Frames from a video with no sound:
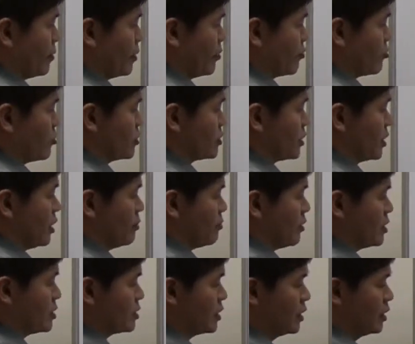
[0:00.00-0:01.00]
Now, of course, the
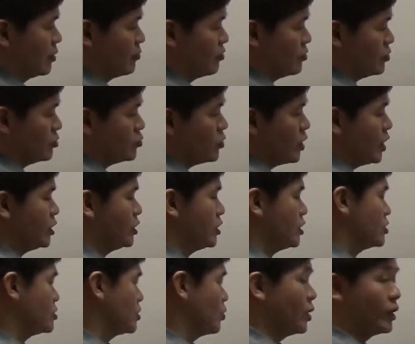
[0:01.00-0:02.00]
amides can have two
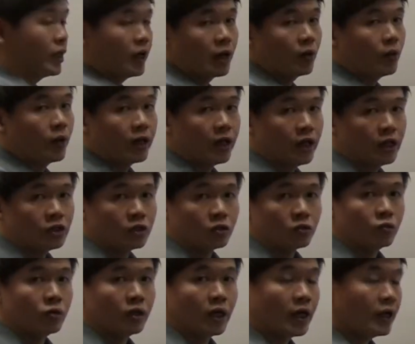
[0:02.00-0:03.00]
H's or one R, one H or
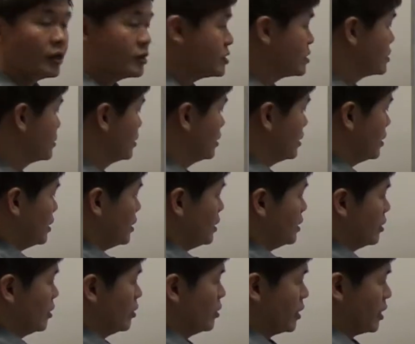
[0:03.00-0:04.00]
two R's.
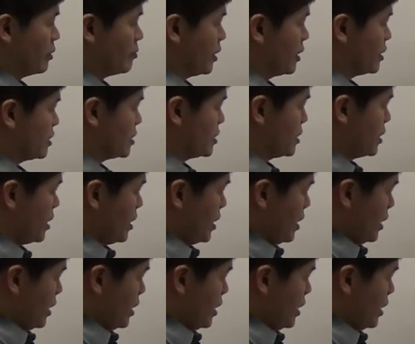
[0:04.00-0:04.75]
They're all amides.